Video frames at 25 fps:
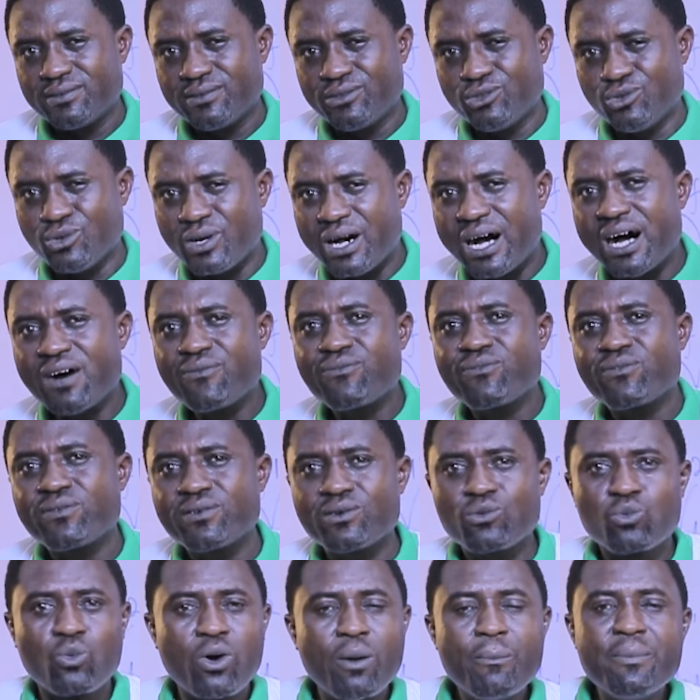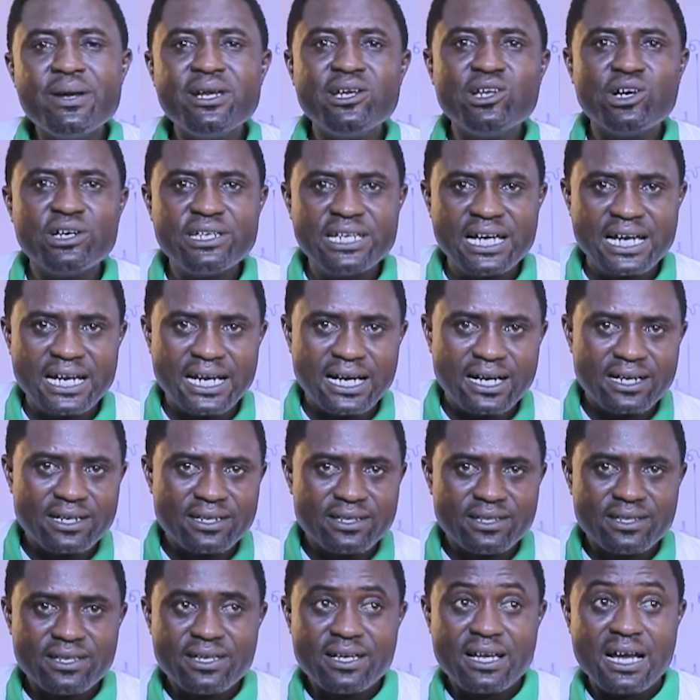You have 1 million
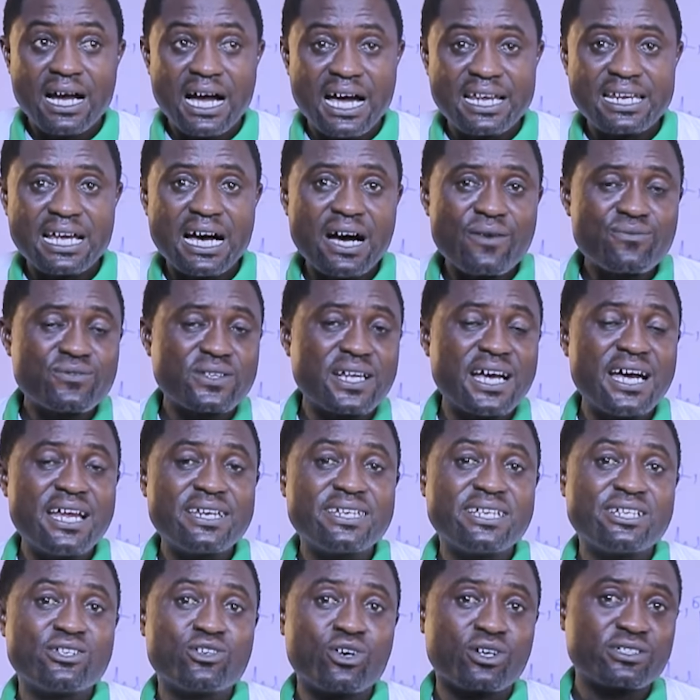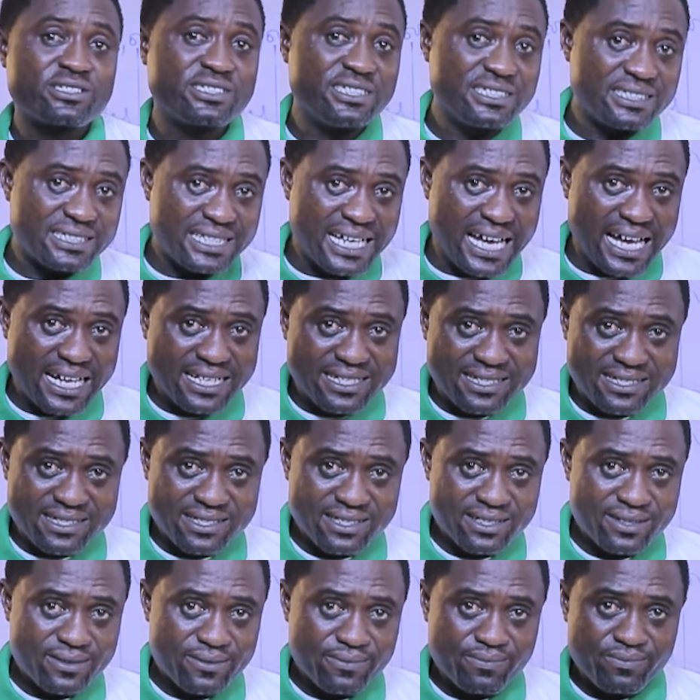naira, and after deducting
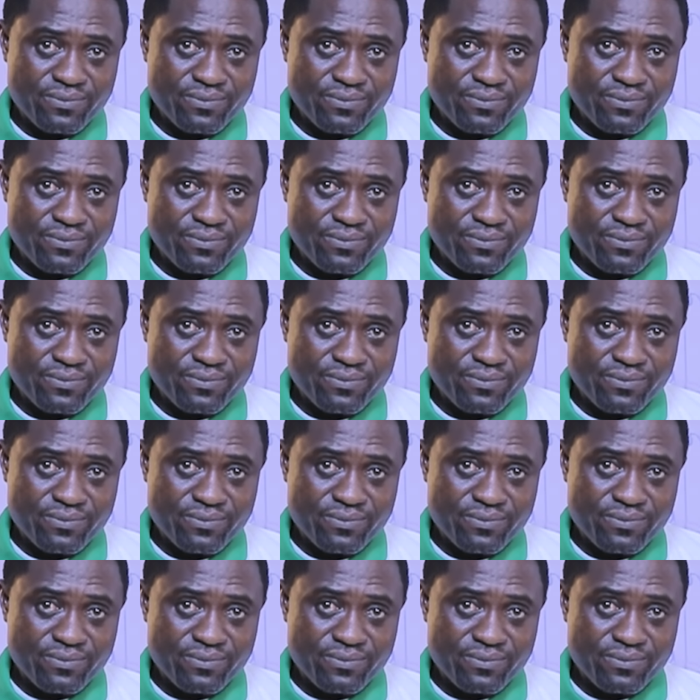tax,